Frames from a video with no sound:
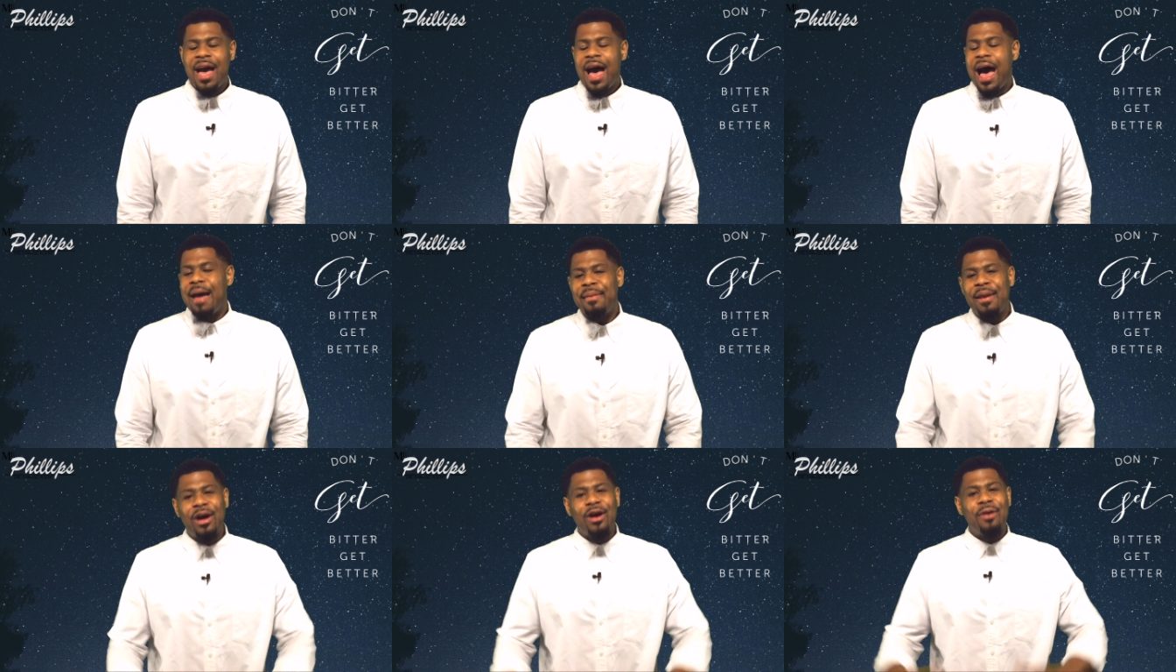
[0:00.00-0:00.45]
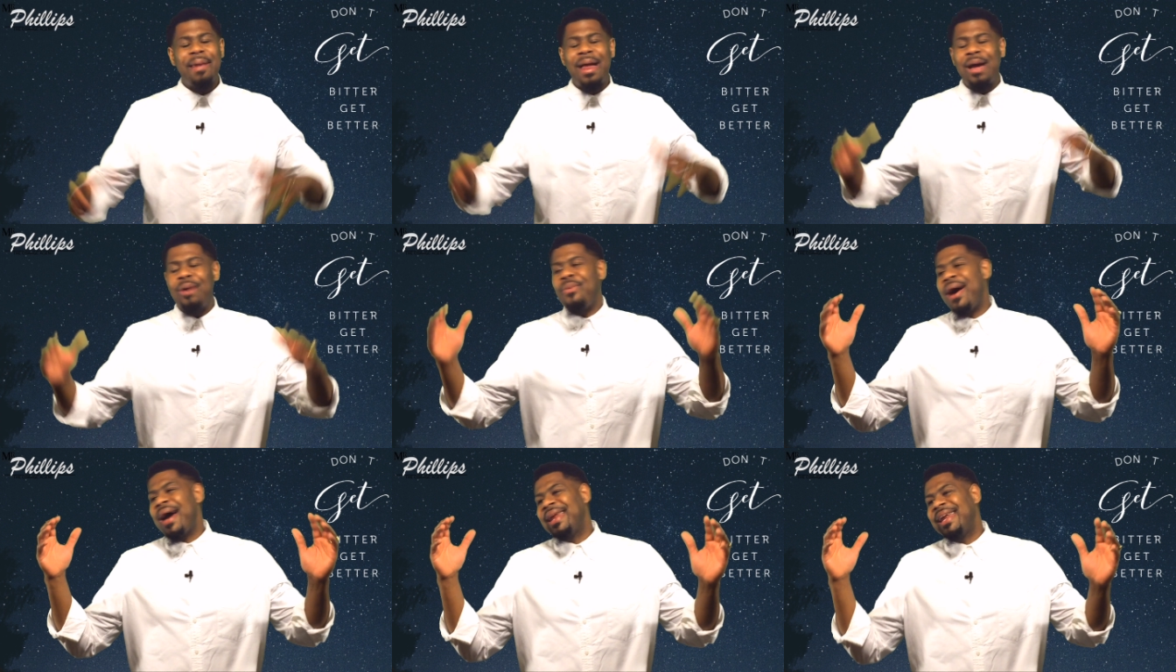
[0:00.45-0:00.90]
I'm not going to be
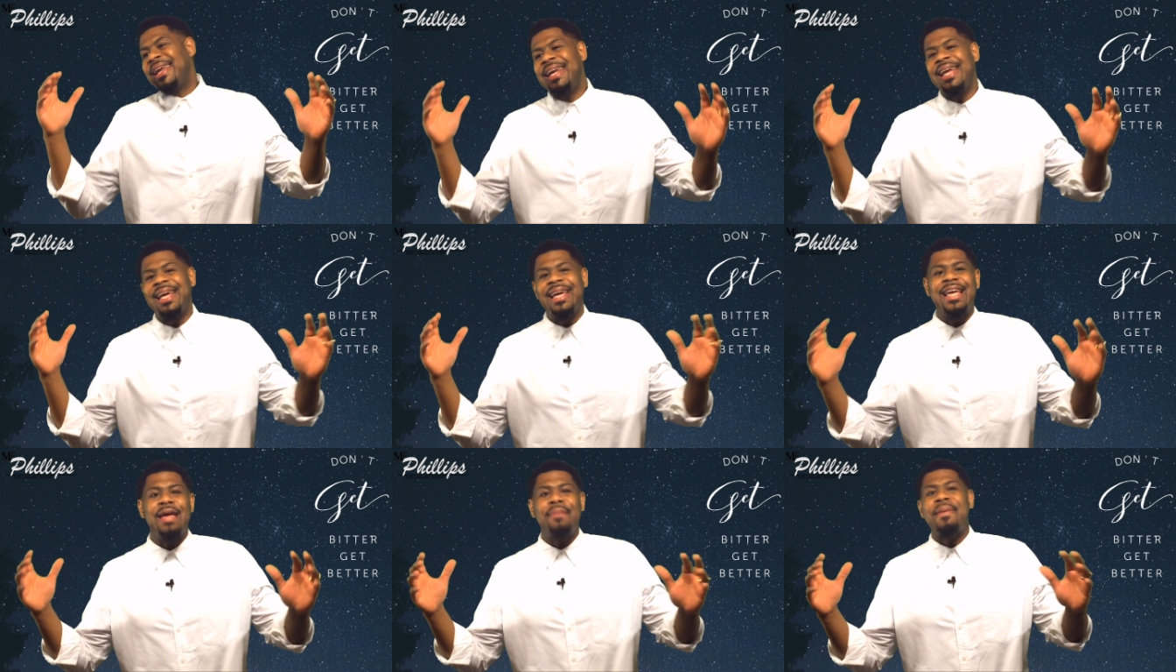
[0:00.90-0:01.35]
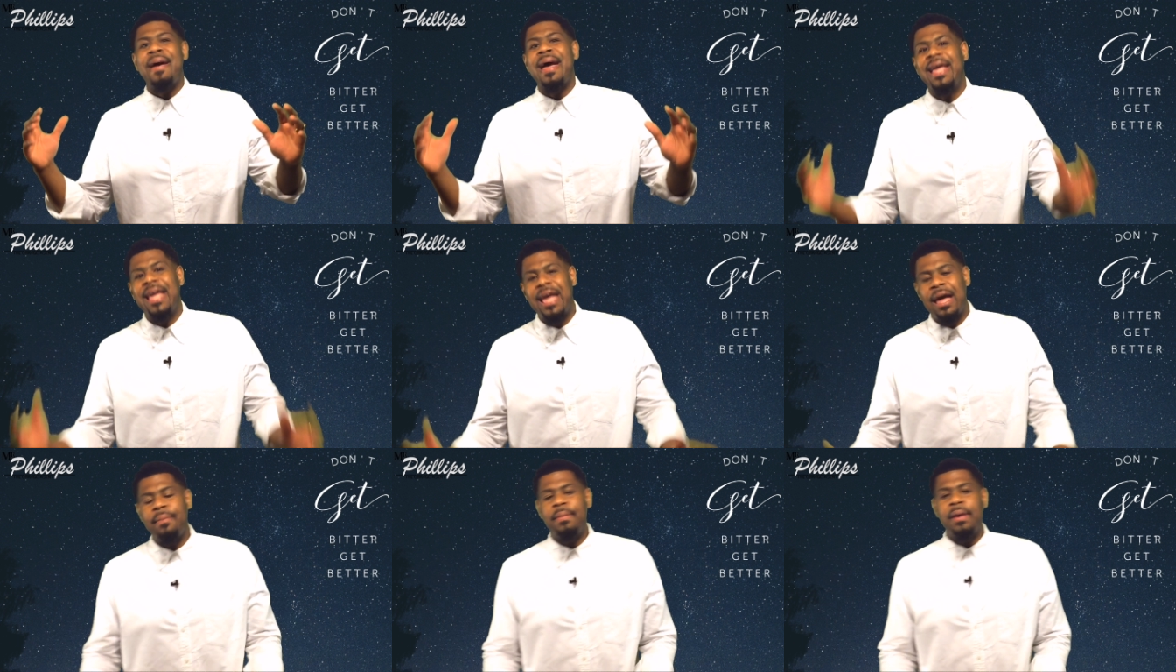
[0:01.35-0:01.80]
like, why they didn't get
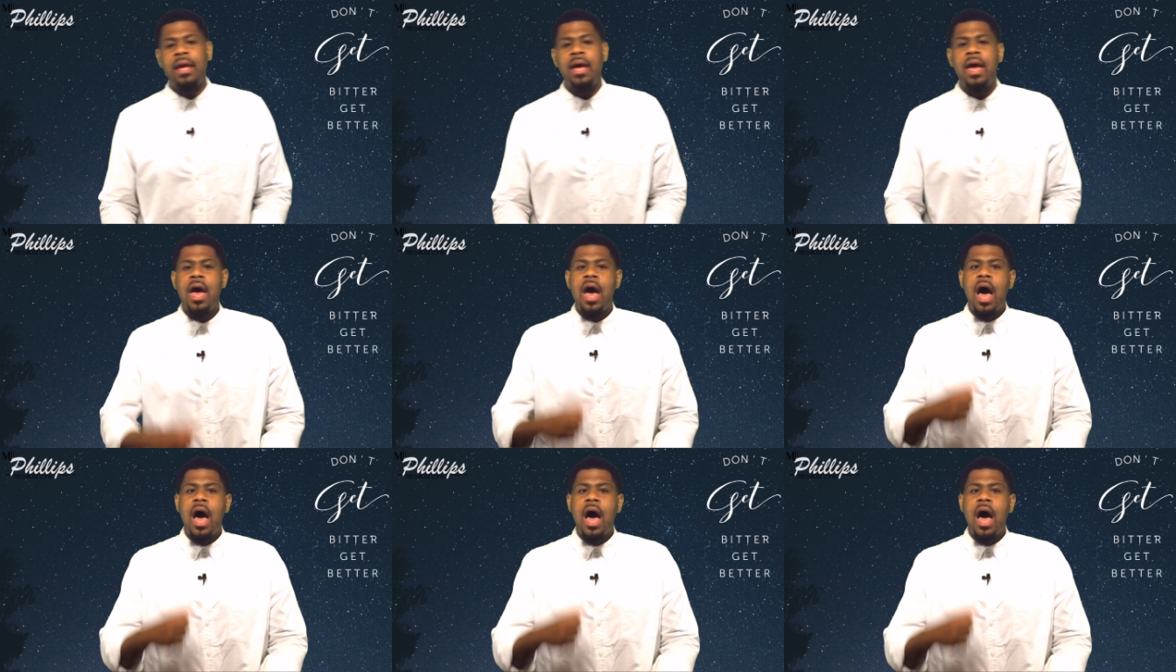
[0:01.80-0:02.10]
back at me.